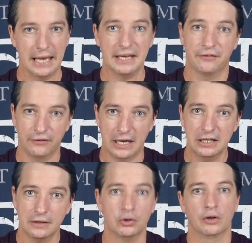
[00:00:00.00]
And if
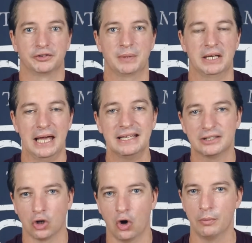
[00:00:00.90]
any of you have spent any
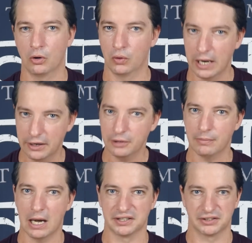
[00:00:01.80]
time around a
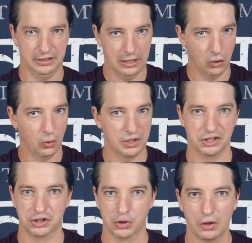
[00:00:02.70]
master and they're
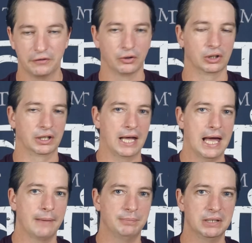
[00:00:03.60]
always joyful and
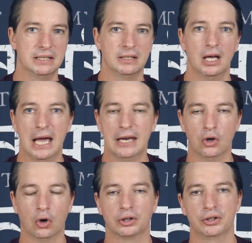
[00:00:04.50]
happy and
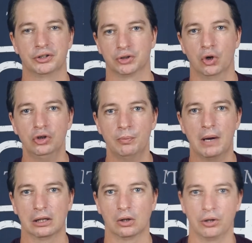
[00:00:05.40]
not concerned
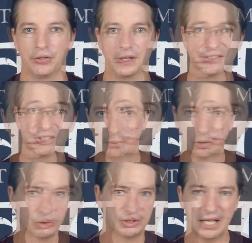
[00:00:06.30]
about a lot of things, it's
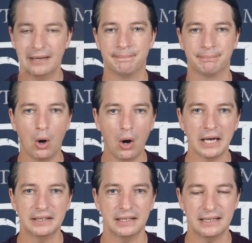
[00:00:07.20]
because they
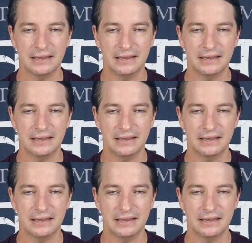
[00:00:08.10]
abide in